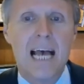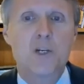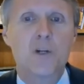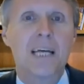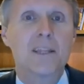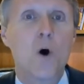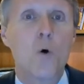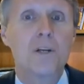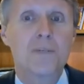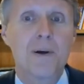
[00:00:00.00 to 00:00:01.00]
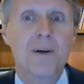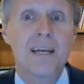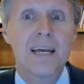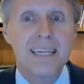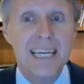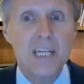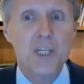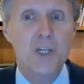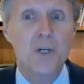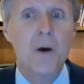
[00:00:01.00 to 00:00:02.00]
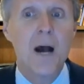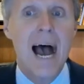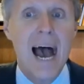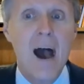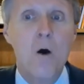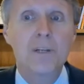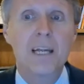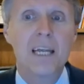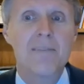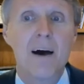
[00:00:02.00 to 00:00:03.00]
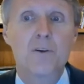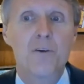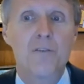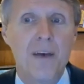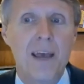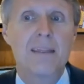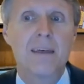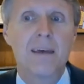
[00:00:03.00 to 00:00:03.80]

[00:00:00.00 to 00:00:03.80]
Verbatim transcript: as you let the Holy Spirit teach you how to live out your faith